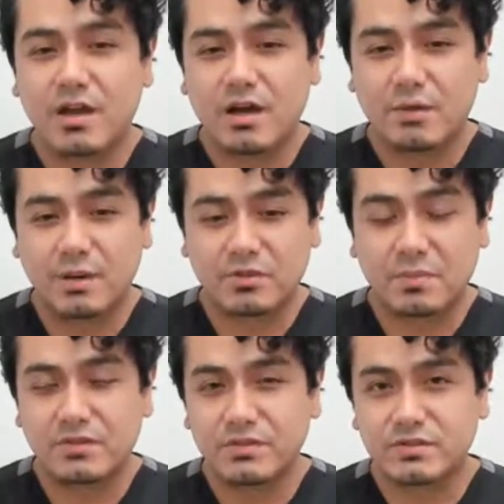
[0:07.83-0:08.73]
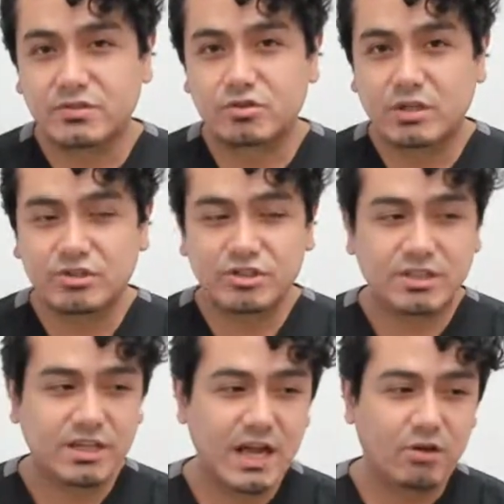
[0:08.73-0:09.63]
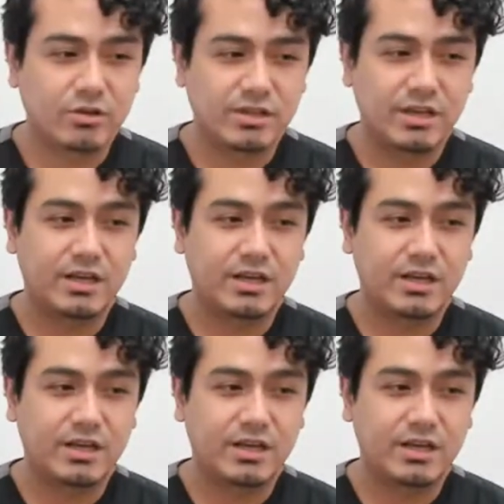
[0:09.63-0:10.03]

about the benefits of stretching and how it